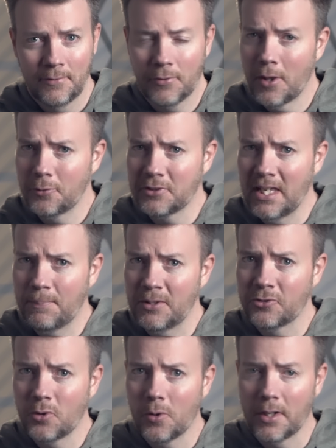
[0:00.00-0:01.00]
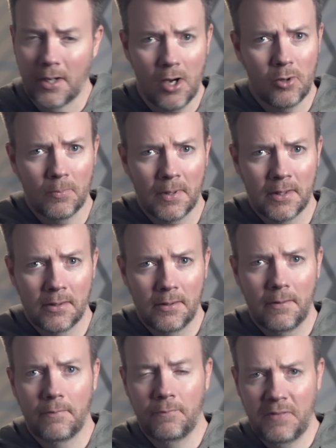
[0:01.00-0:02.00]
For those keeping score at home,
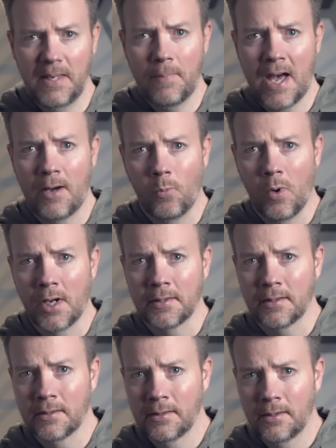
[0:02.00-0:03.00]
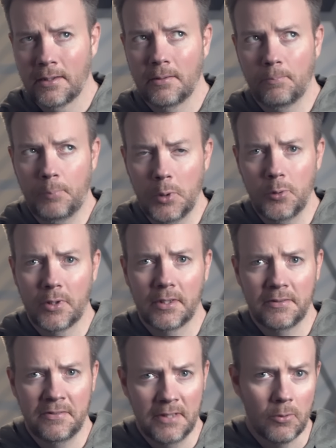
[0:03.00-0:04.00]
VBAT 1, Buk
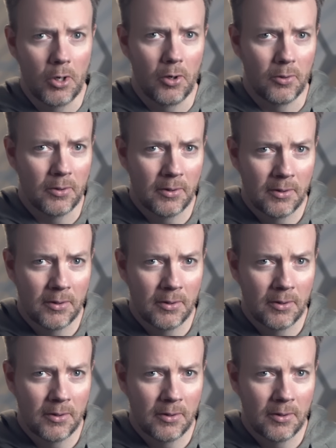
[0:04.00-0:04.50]
0.